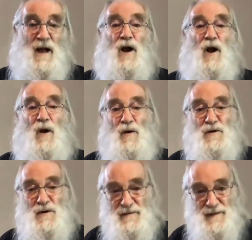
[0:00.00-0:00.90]

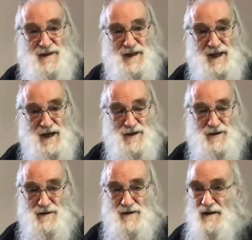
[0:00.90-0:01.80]
Close the investigation.